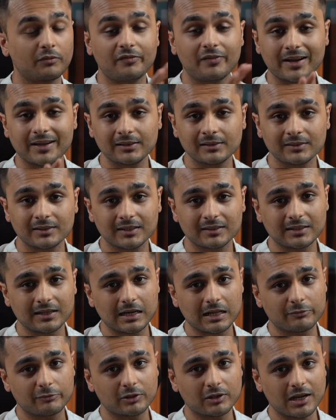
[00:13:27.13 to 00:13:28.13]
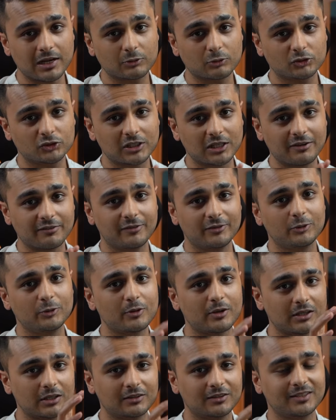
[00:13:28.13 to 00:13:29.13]
final thing that I would like to share with you,
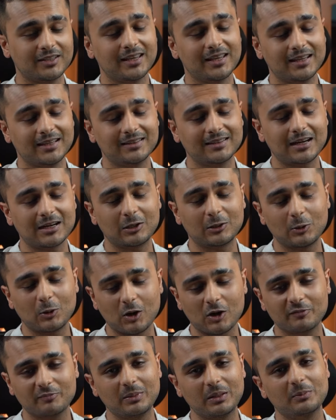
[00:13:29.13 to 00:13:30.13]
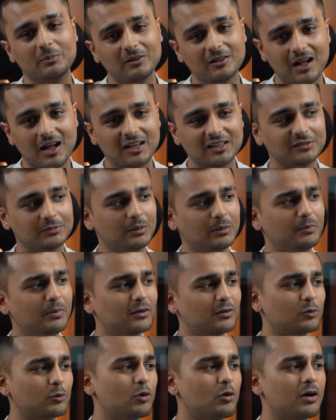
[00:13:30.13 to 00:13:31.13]
and a thing that a lot of people ask me,
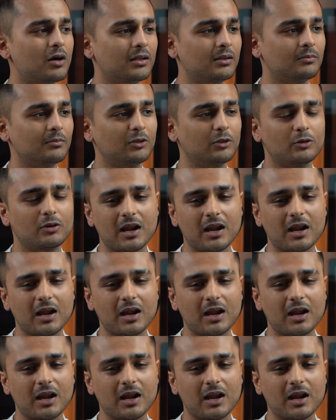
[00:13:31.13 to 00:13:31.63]
but Rohan,